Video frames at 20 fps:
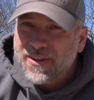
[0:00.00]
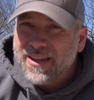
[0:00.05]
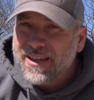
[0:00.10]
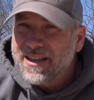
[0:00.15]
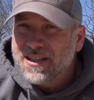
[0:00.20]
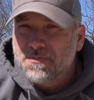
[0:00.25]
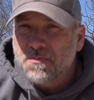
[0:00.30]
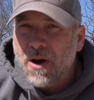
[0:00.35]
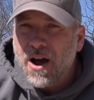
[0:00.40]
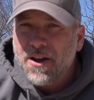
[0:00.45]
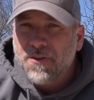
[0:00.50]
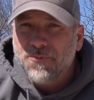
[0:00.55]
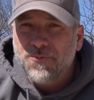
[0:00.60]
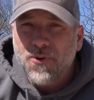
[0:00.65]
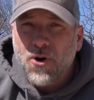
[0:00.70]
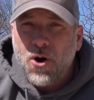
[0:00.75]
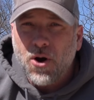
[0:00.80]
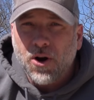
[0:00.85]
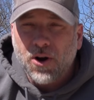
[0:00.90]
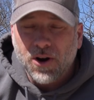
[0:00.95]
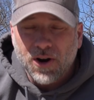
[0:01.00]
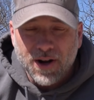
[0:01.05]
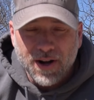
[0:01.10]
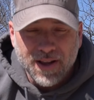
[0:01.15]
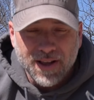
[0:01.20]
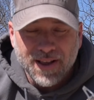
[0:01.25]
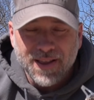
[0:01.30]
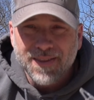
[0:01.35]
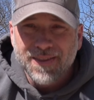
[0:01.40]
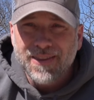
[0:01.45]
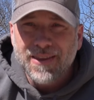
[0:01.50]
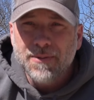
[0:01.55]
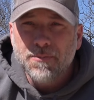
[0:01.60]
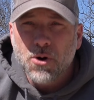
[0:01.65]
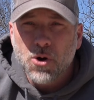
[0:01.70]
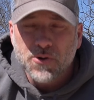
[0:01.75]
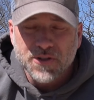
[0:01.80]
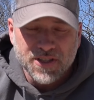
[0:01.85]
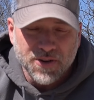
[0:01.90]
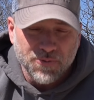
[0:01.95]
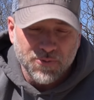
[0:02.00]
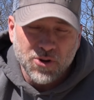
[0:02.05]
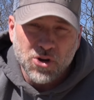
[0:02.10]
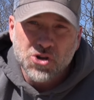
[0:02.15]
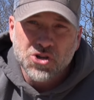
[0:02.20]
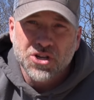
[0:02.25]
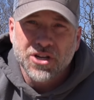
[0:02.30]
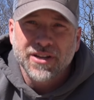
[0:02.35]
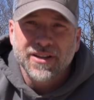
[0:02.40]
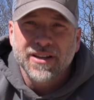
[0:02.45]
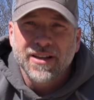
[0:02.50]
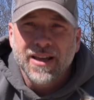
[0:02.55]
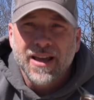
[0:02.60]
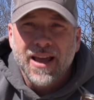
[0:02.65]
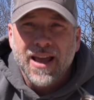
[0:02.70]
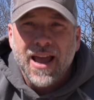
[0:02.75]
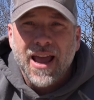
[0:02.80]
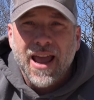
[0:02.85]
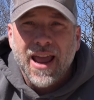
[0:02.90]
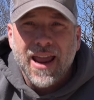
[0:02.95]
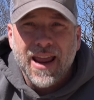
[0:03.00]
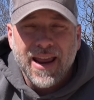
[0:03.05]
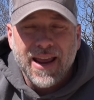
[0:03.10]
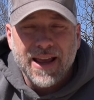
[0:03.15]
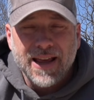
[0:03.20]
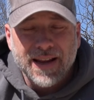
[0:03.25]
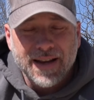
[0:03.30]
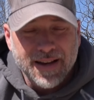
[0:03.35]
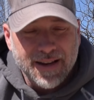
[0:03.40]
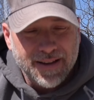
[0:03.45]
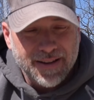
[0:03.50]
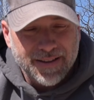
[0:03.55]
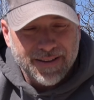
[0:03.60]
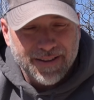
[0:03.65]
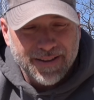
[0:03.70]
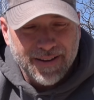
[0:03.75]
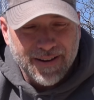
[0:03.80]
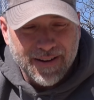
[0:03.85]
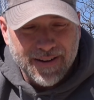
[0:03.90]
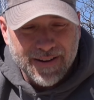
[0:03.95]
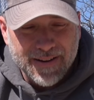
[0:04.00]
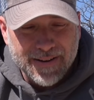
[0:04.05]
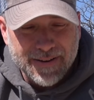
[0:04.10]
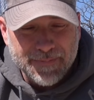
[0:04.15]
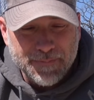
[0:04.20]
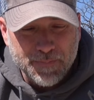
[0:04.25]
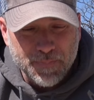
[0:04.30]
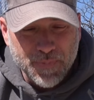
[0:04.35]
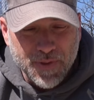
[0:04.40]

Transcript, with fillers: is by far the most efficient and uh,